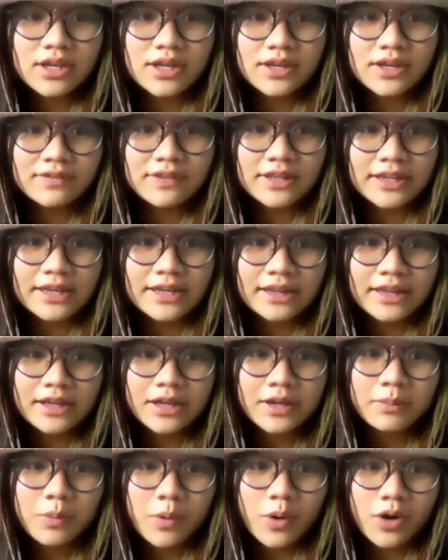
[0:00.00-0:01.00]
if they get like
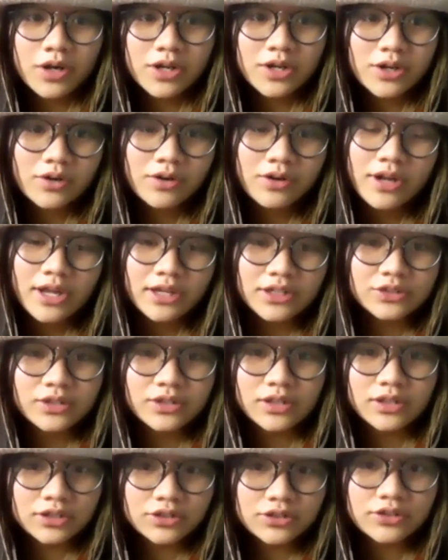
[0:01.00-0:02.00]
a party or extra
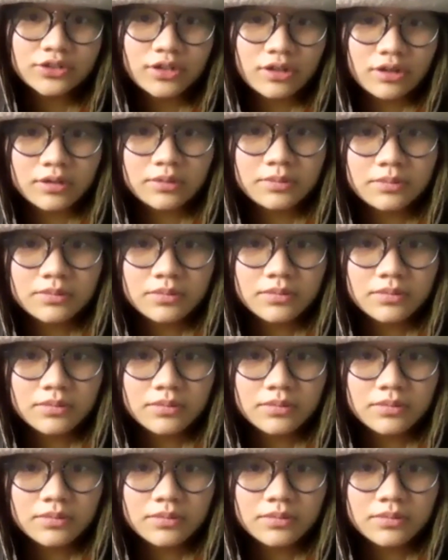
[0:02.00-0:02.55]
lunch time.